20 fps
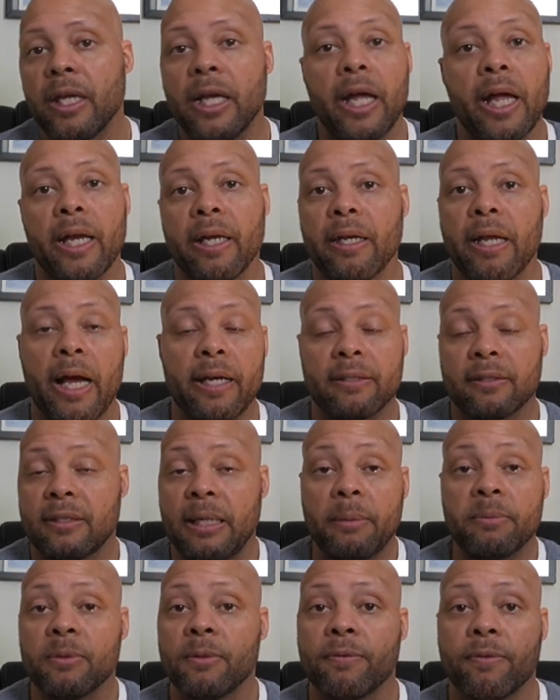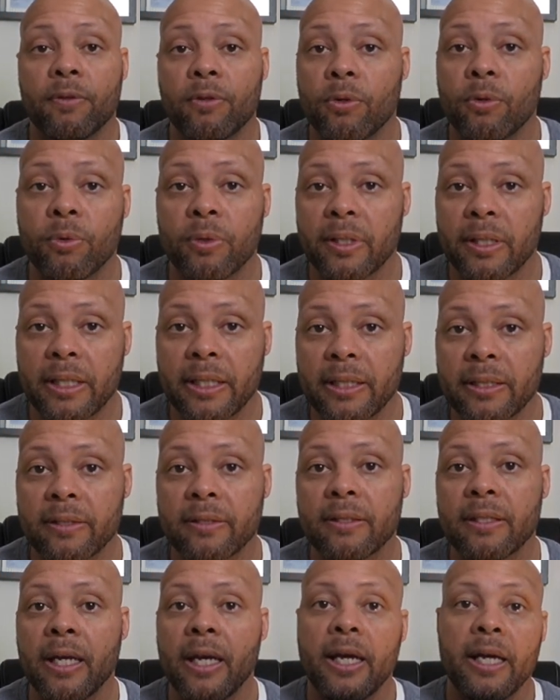and accept him for who he
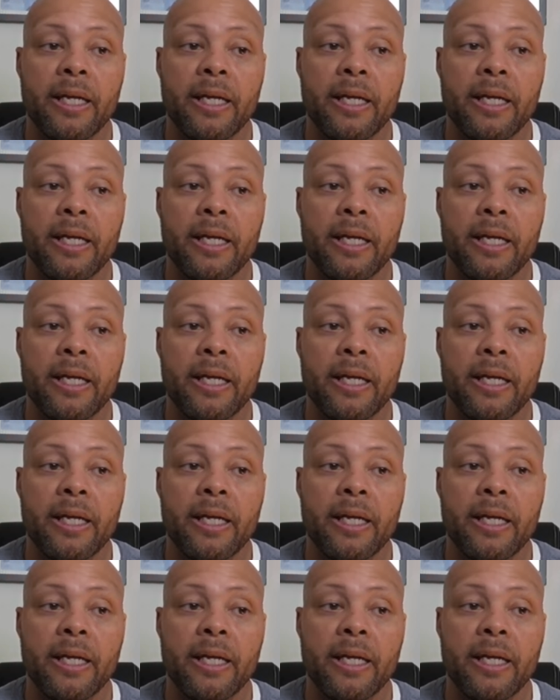is,